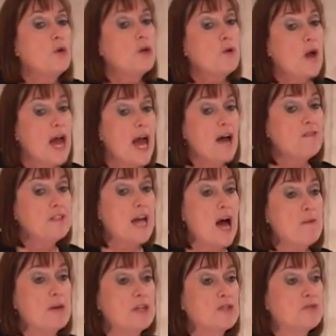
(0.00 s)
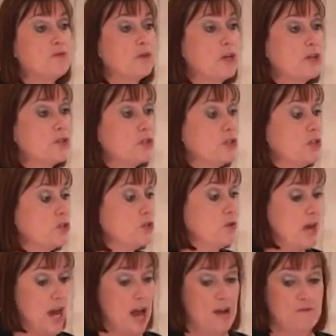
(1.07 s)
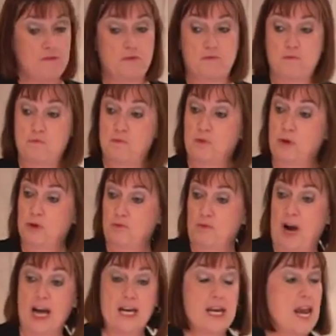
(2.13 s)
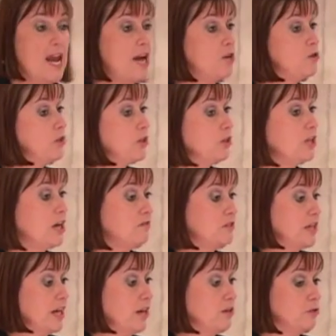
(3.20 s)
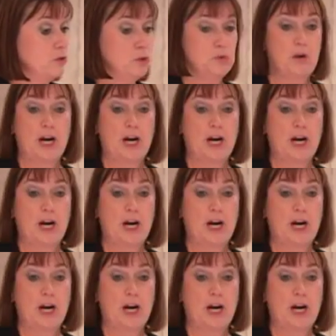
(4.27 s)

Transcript: you have dominance. For instance, you have your right hand or your left hand. Who's